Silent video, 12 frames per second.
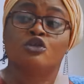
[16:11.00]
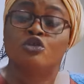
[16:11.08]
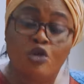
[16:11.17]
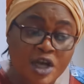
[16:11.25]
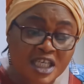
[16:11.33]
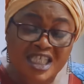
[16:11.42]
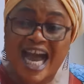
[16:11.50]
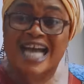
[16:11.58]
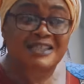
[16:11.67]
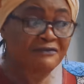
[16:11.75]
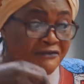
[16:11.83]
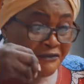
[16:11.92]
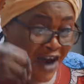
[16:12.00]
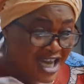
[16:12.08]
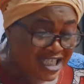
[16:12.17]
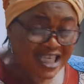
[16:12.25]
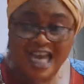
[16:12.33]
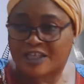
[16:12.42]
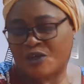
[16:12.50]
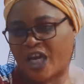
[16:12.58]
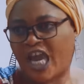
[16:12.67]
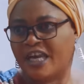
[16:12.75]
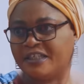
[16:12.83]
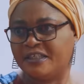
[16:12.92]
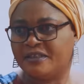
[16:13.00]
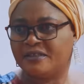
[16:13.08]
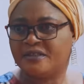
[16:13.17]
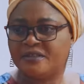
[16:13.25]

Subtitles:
Do it as fast as you can.